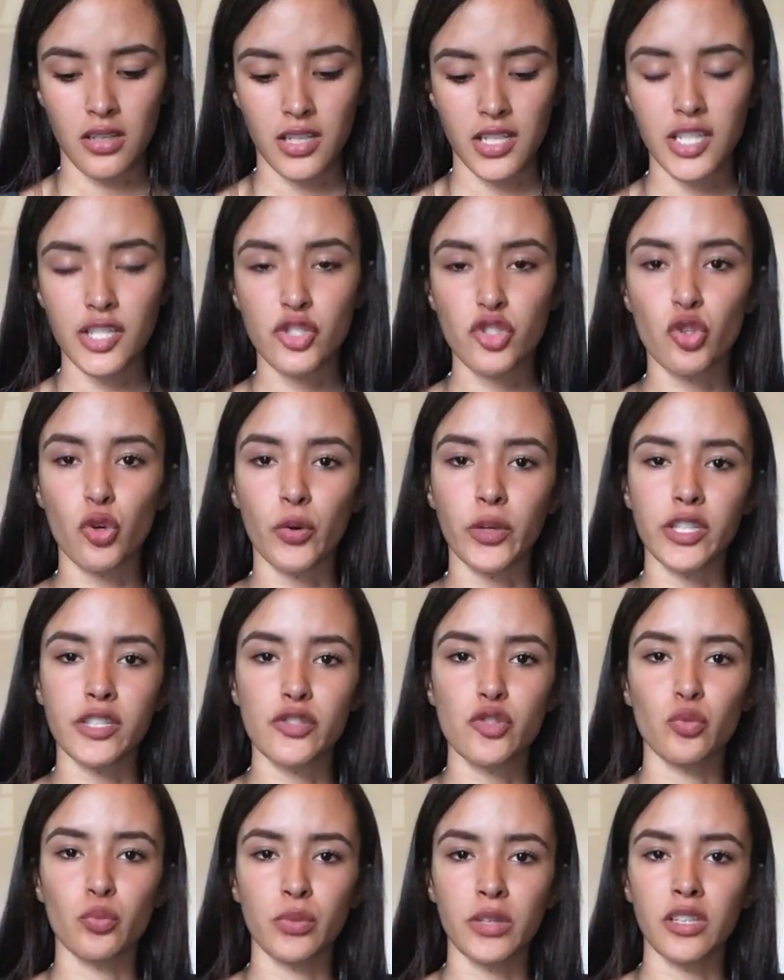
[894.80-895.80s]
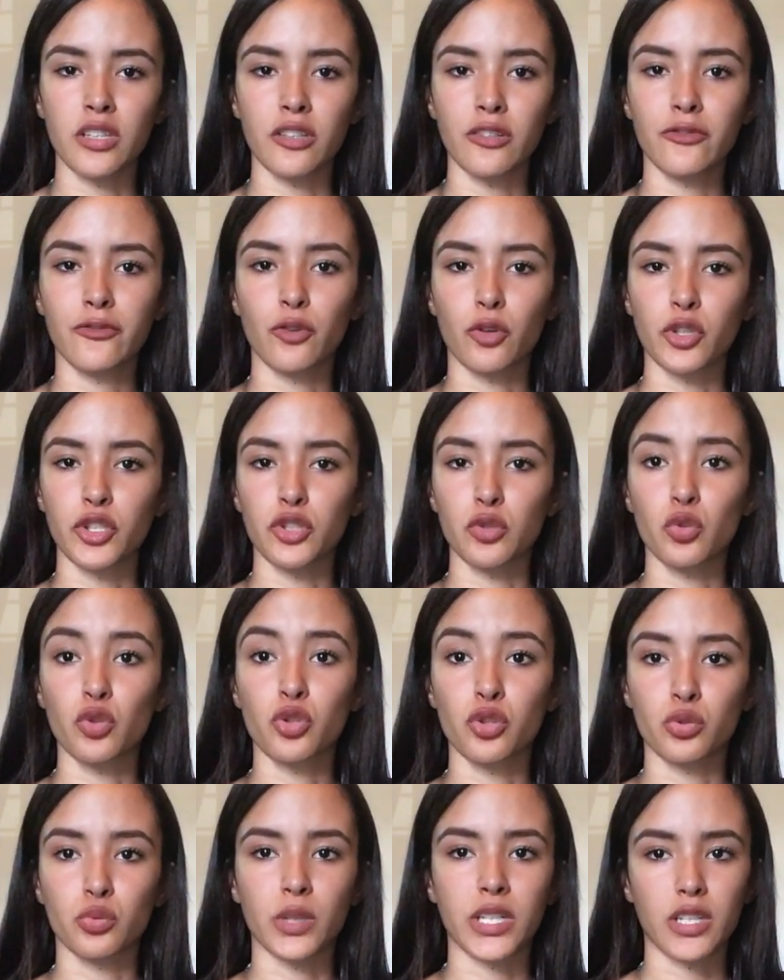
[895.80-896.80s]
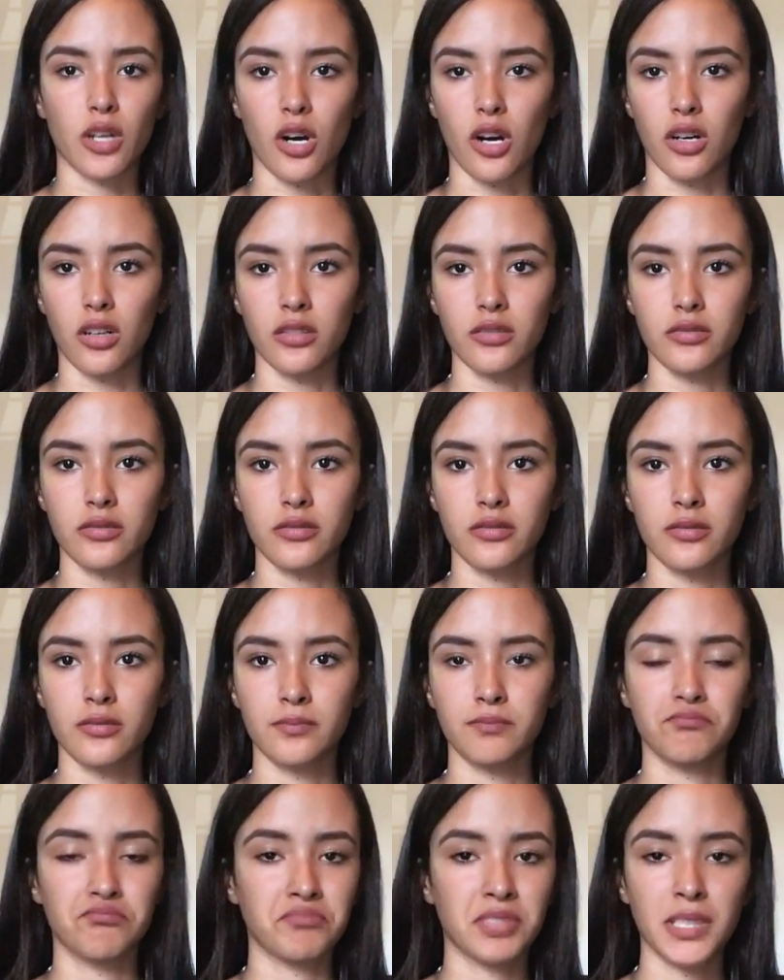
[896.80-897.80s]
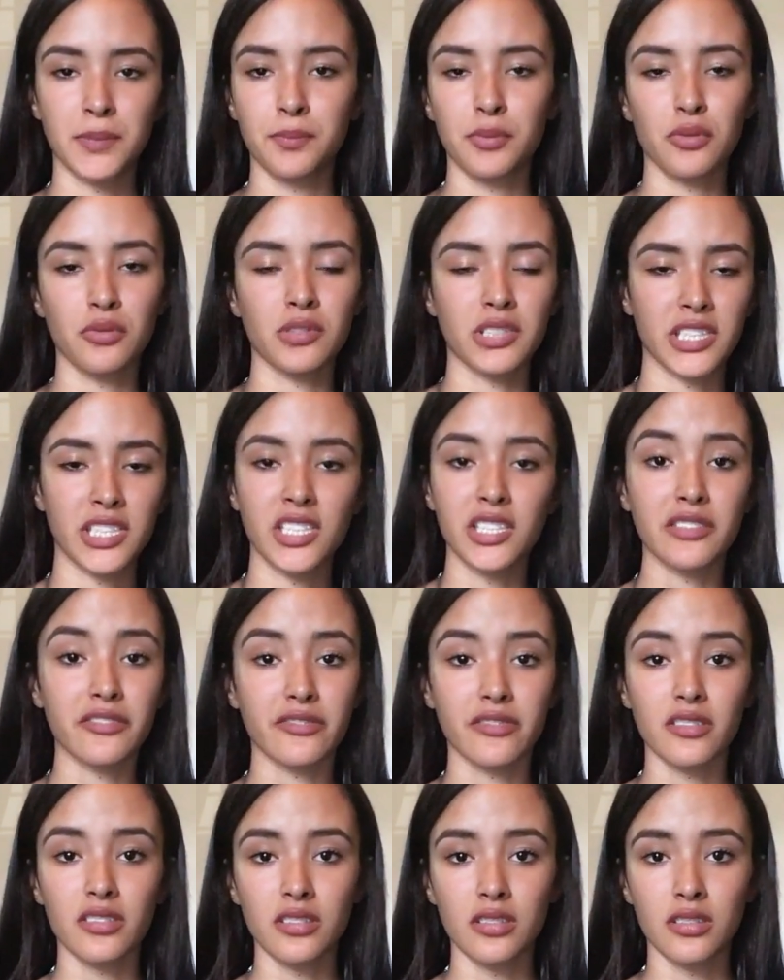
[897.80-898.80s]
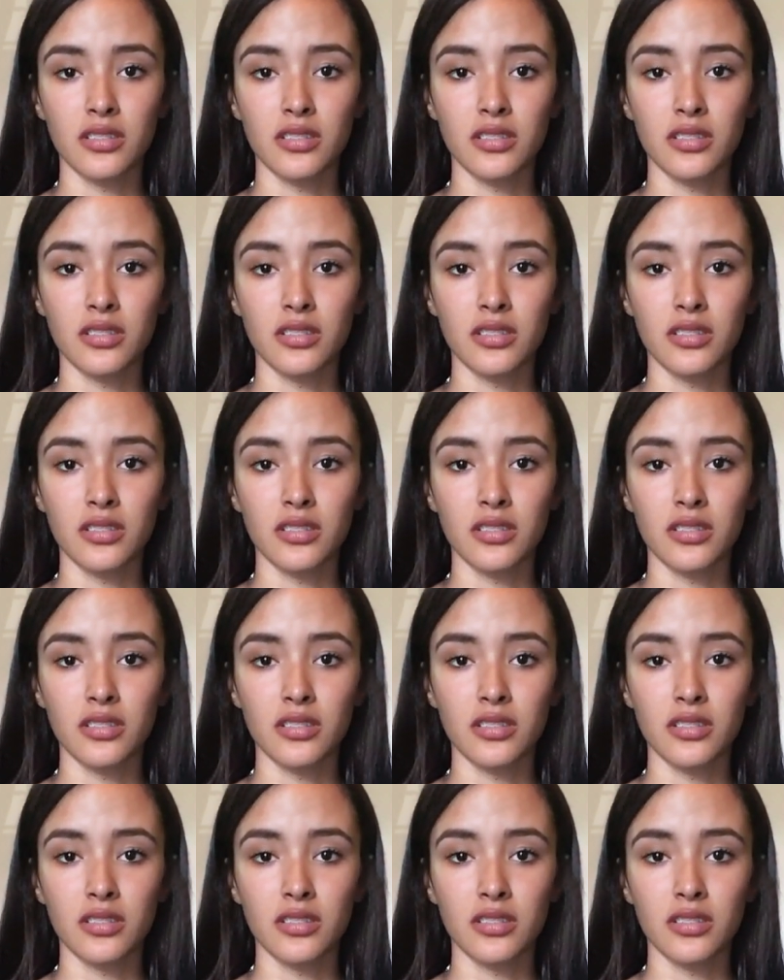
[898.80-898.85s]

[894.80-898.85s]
is going to be there for you through it all. people leave,